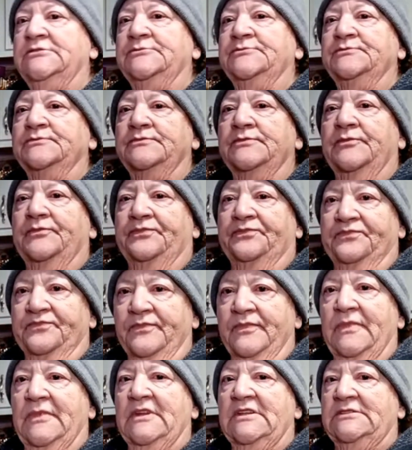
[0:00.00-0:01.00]
or you can
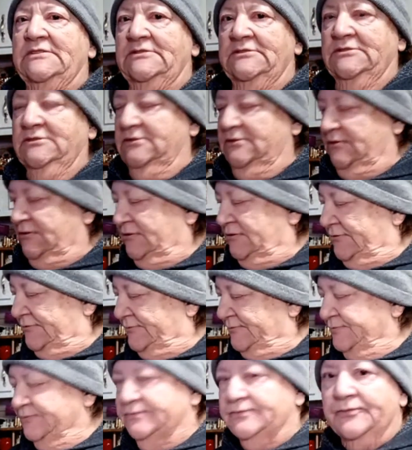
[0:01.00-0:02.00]
email me and
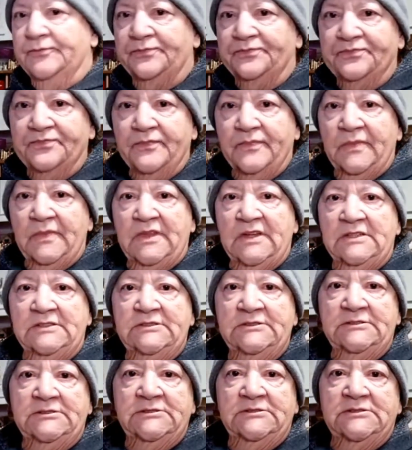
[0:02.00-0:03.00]
I can get in touch with
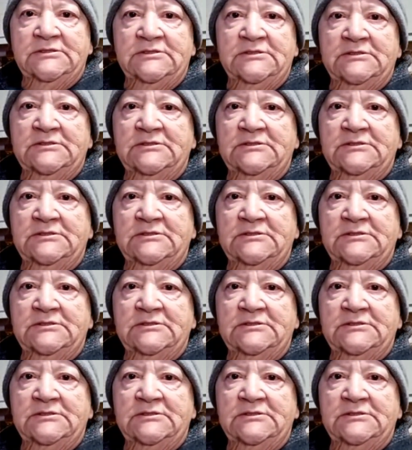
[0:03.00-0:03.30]
her.